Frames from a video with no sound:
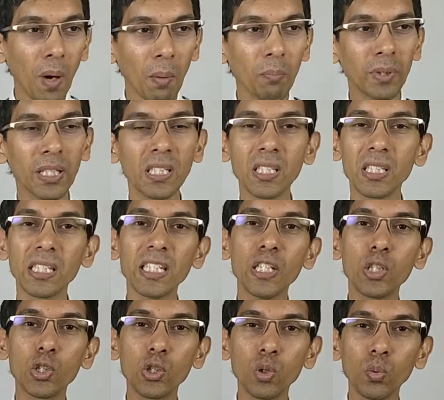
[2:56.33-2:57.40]
pumpkin
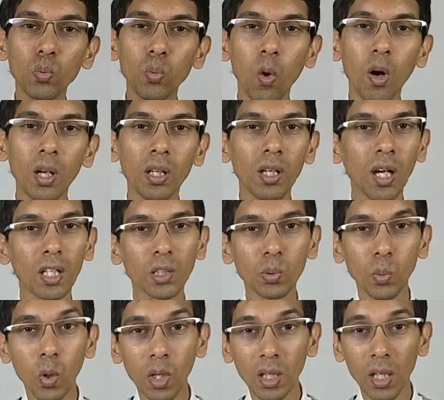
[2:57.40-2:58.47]
seeds to walnuts.
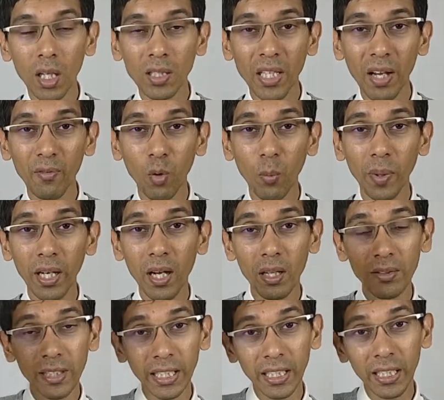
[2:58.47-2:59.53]
Walnuts have
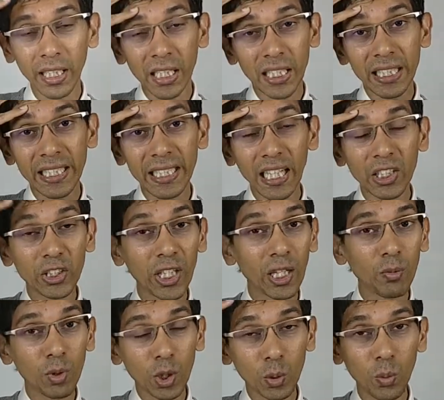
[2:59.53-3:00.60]
omega-3
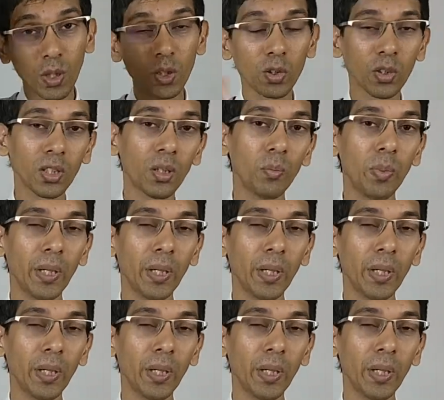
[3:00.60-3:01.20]
DHA, which works on the